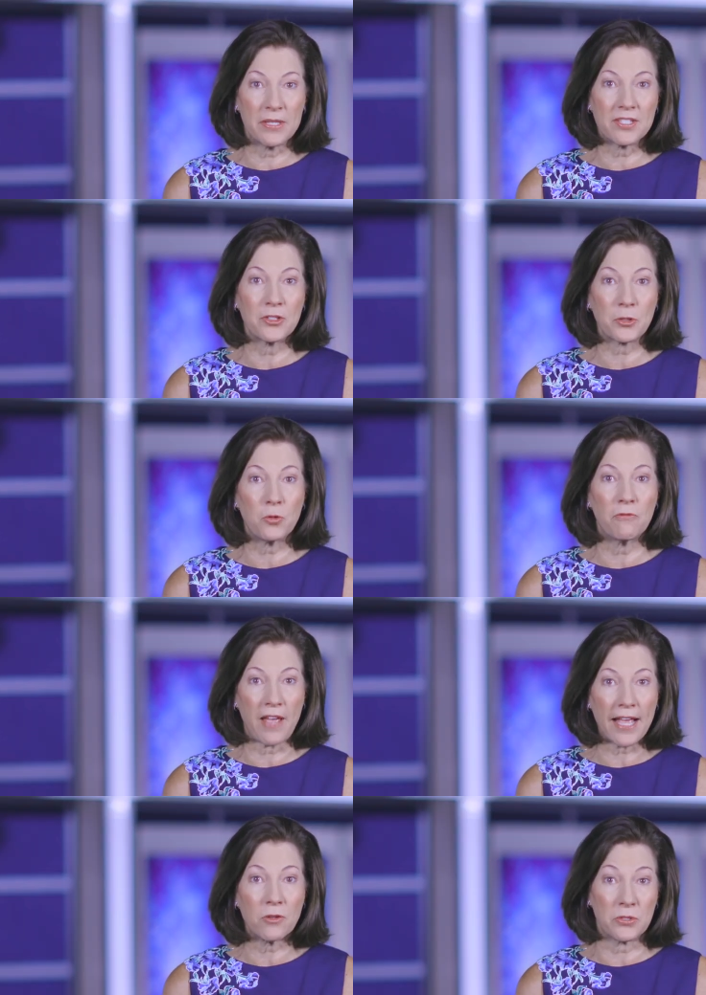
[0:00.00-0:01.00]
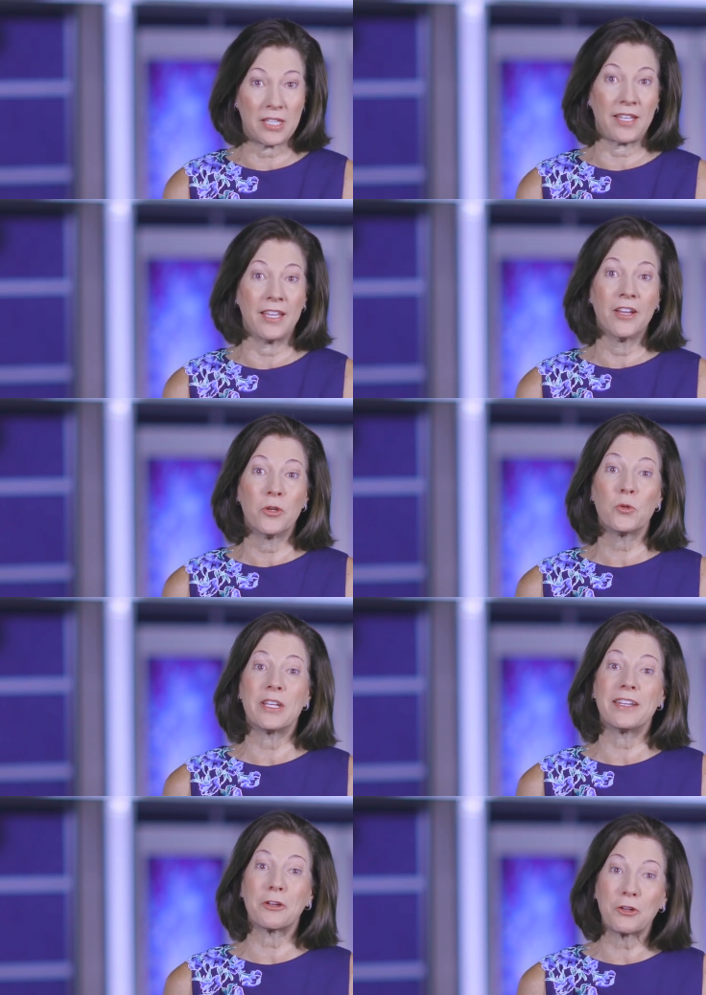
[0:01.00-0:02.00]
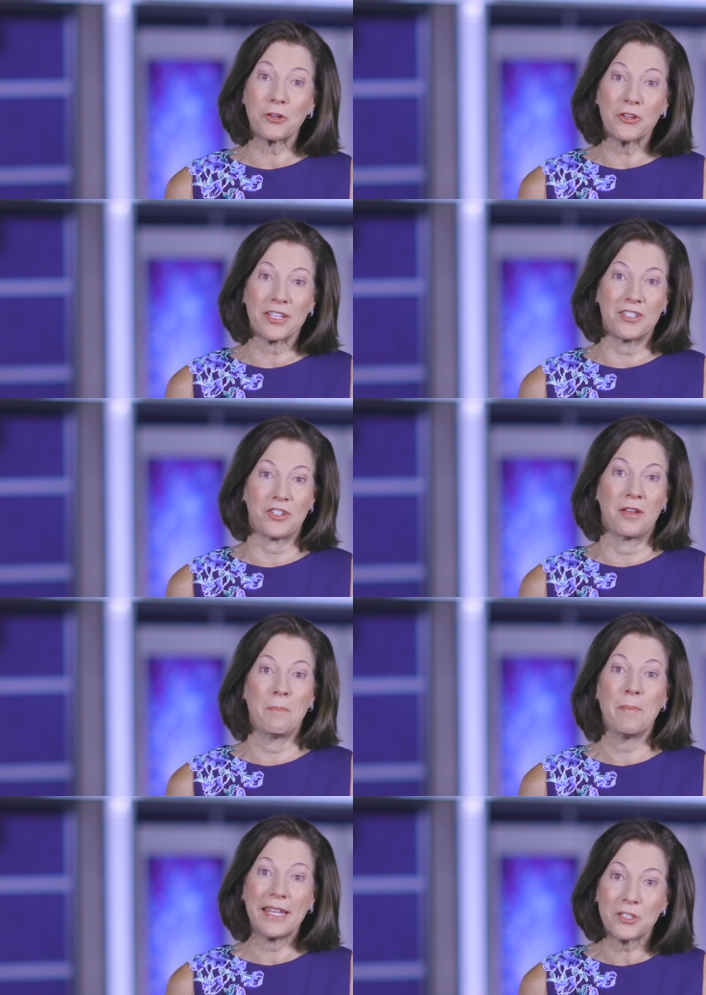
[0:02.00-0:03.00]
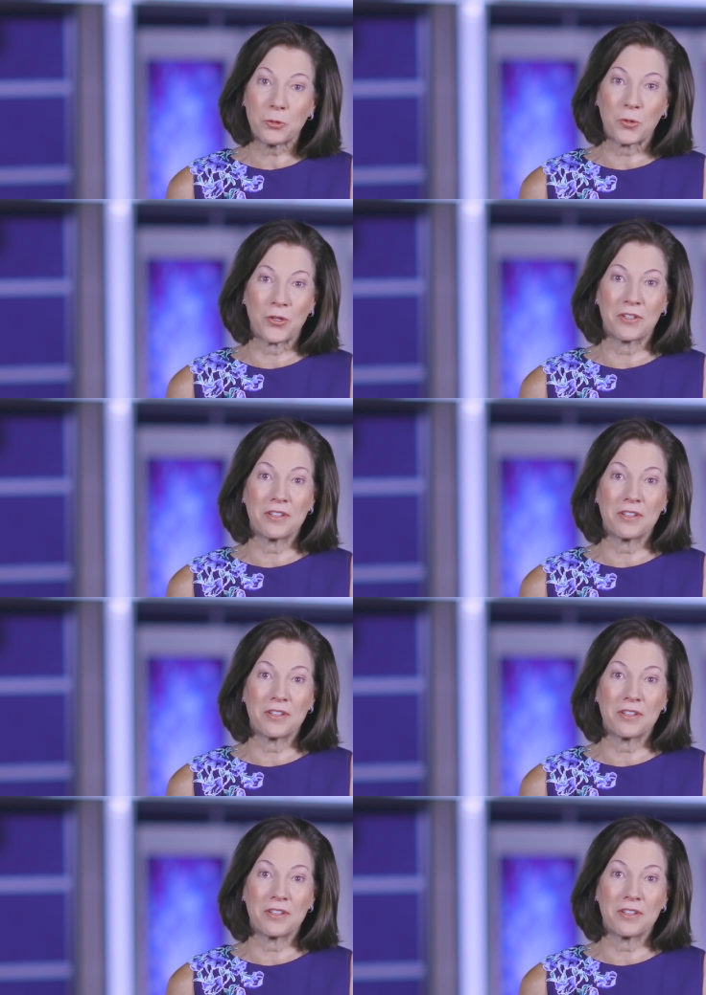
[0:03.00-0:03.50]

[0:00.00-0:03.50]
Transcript: Business school faculty who could encourage, mentor,